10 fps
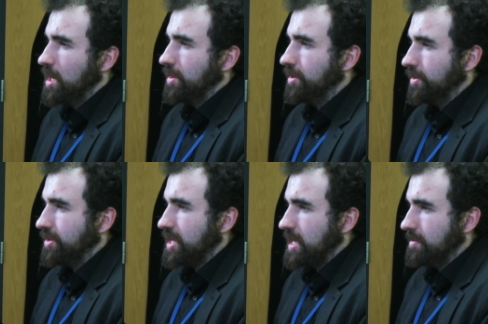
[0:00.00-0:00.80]
that
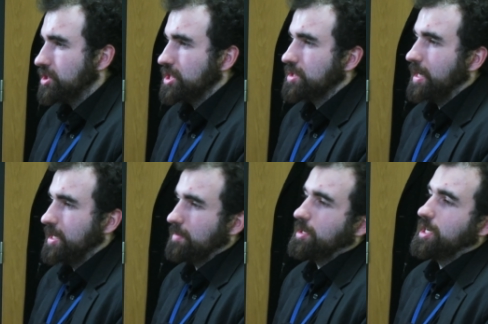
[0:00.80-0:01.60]
the images
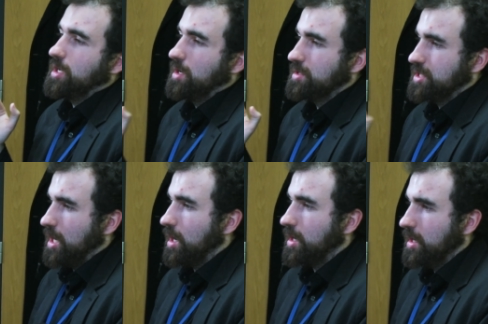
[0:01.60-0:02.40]
end up getting a lot
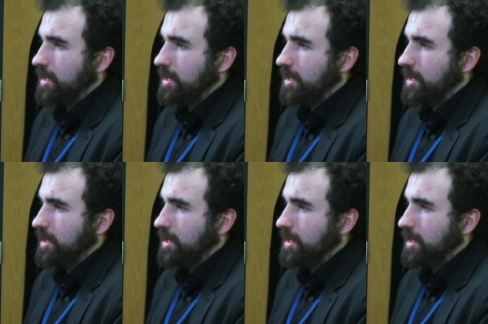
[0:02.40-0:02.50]
darker.